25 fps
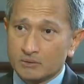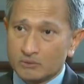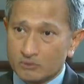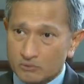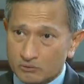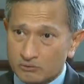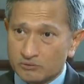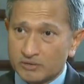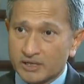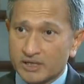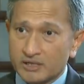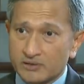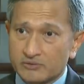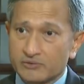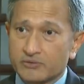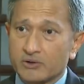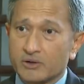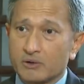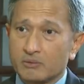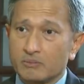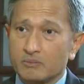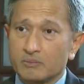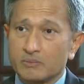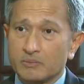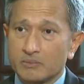to
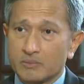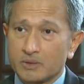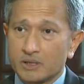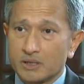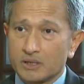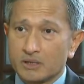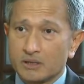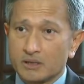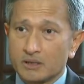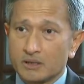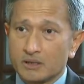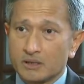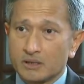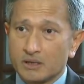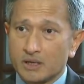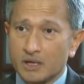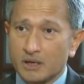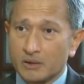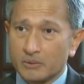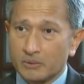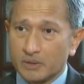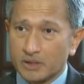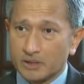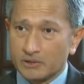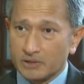transform
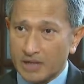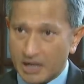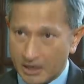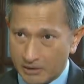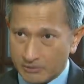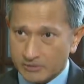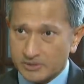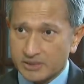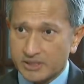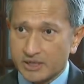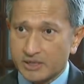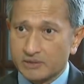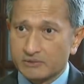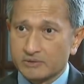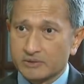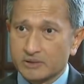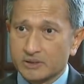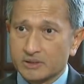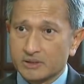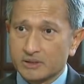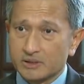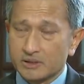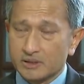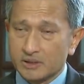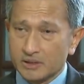our,
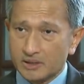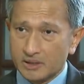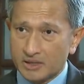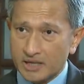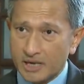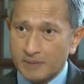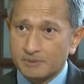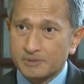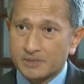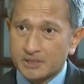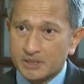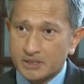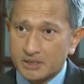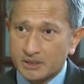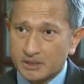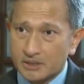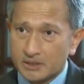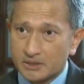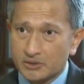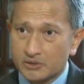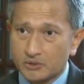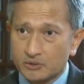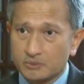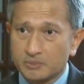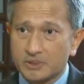ourselves,
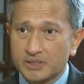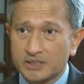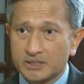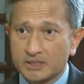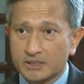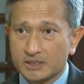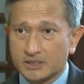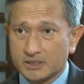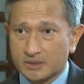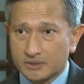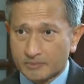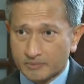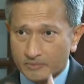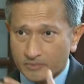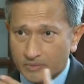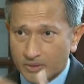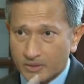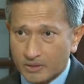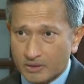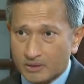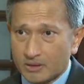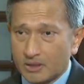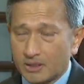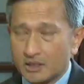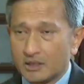upskill humans,
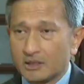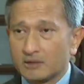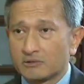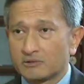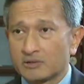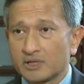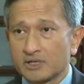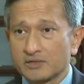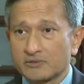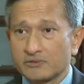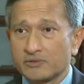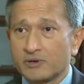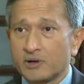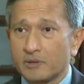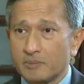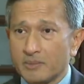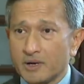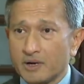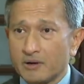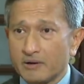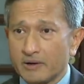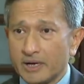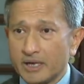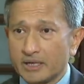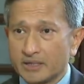transform
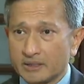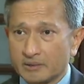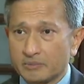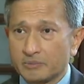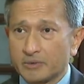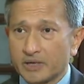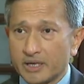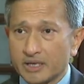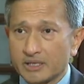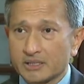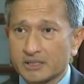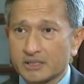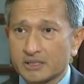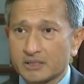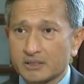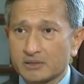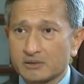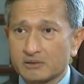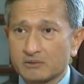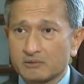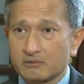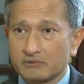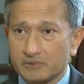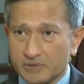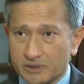our
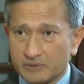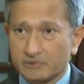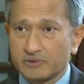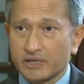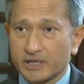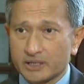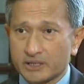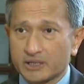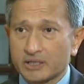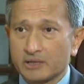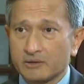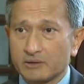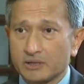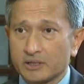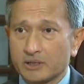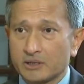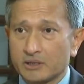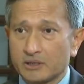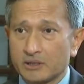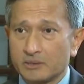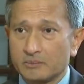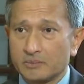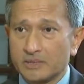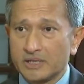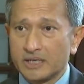enterprises, restructure our
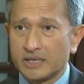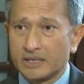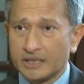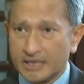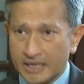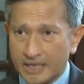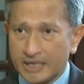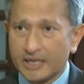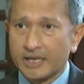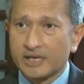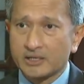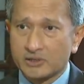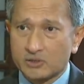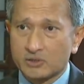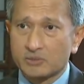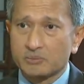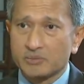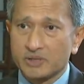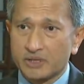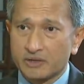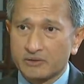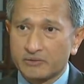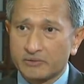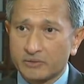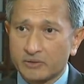economy. And that has to
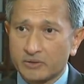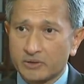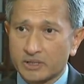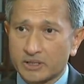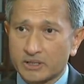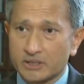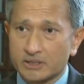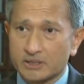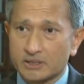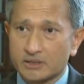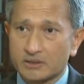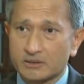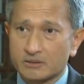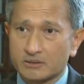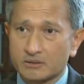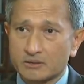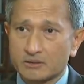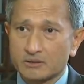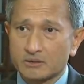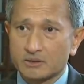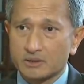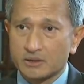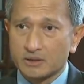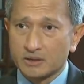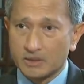be the focus
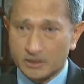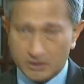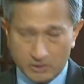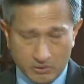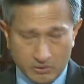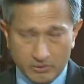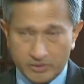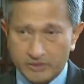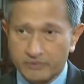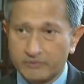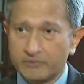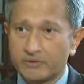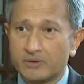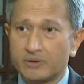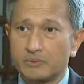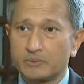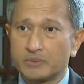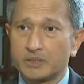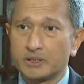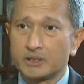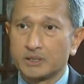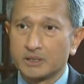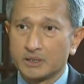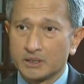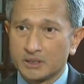going
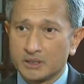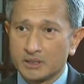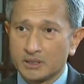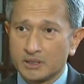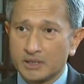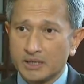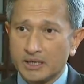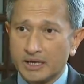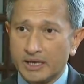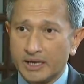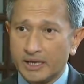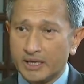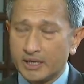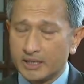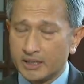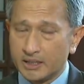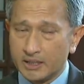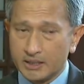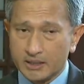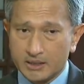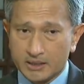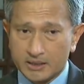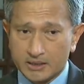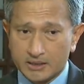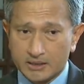forward.
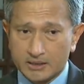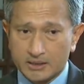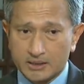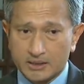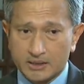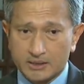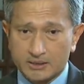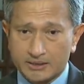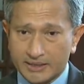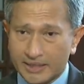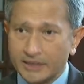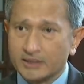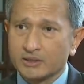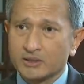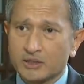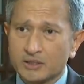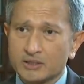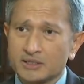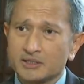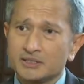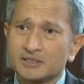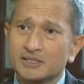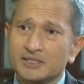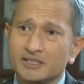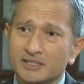And uh,
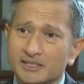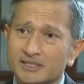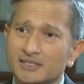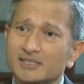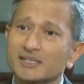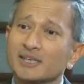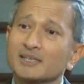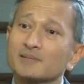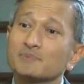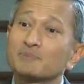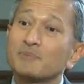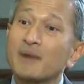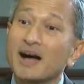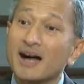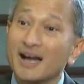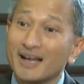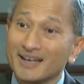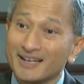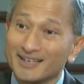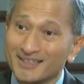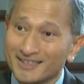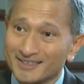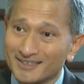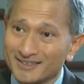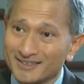technology is just part